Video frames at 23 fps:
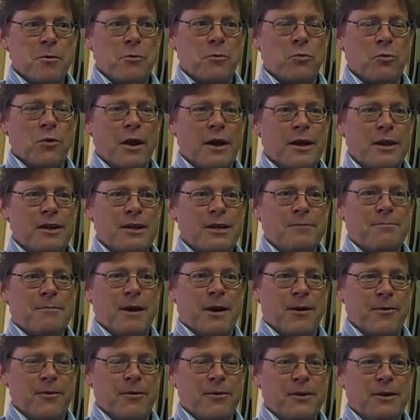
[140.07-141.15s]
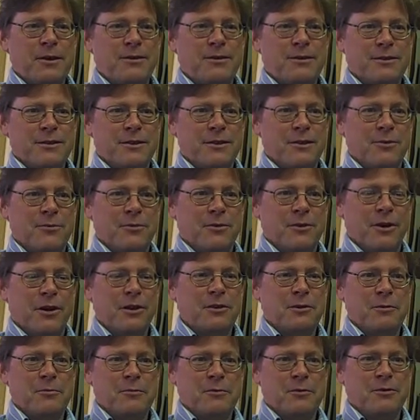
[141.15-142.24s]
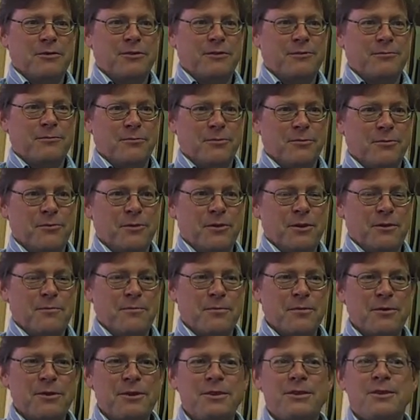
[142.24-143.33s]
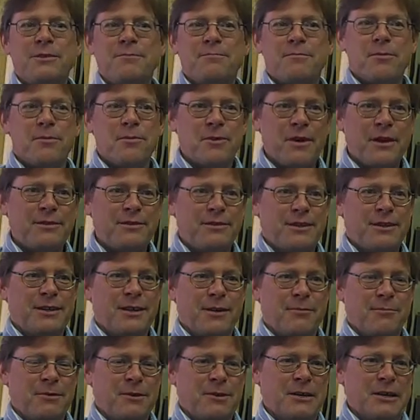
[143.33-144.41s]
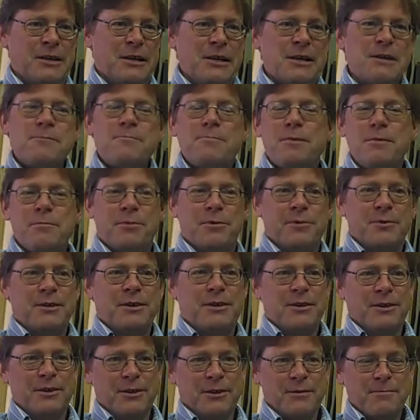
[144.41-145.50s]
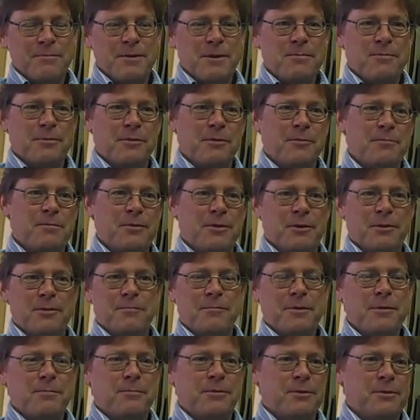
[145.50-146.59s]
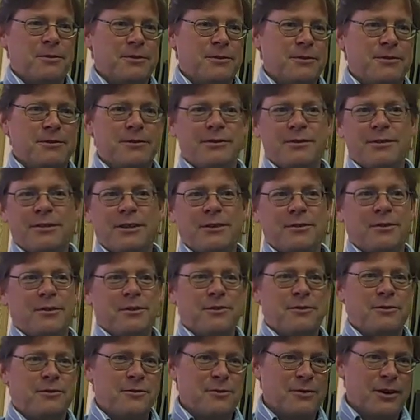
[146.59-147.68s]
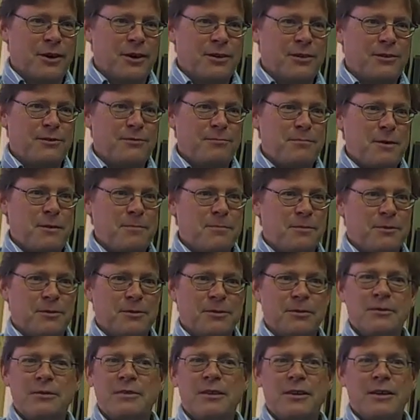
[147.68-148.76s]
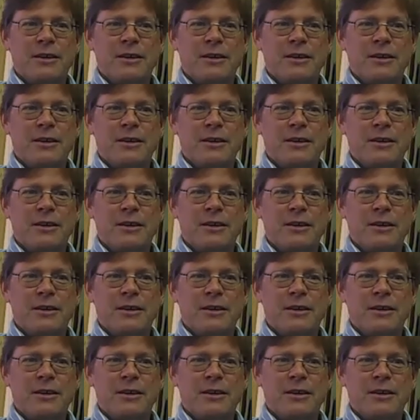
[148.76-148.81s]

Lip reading: writing about things that they were ultimately just really pretty depressing. I mean, people killing people, people dealing drugs, people